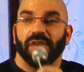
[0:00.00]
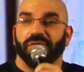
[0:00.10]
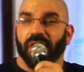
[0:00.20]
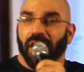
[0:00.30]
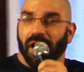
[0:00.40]

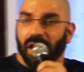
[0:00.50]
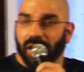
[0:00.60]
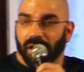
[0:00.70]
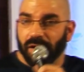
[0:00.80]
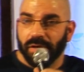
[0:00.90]
By
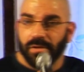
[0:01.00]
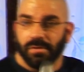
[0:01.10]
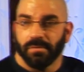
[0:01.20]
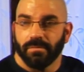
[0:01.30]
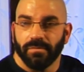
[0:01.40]
far.
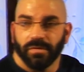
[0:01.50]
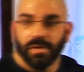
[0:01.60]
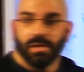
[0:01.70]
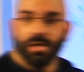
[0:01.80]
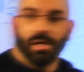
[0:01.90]

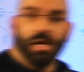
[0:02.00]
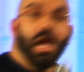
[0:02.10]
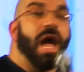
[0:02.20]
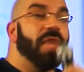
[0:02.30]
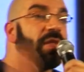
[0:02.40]

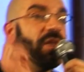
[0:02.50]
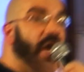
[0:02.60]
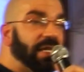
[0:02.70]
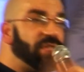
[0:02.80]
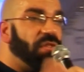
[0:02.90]
And the
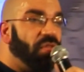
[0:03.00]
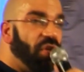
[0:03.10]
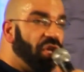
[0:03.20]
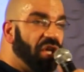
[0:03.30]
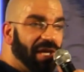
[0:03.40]
nice
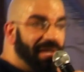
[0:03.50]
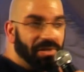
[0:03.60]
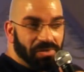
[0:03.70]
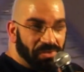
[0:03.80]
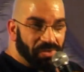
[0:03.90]
thing
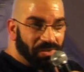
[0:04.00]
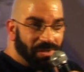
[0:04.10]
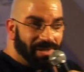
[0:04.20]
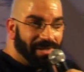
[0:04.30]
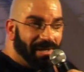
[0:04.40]

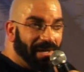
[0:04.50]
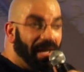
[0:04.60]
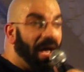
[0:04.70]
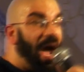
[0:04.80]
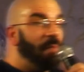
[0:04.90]
is,
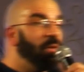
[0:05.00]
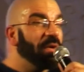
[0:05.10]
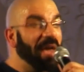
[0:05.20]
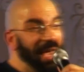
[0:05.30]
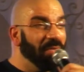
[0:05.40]

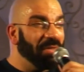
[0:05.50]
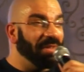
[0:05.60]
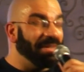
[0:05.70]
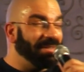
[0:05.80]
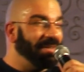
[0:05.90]
I'm okay
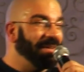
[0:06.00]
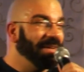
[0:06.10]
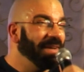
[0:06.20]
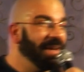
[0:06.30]
with it.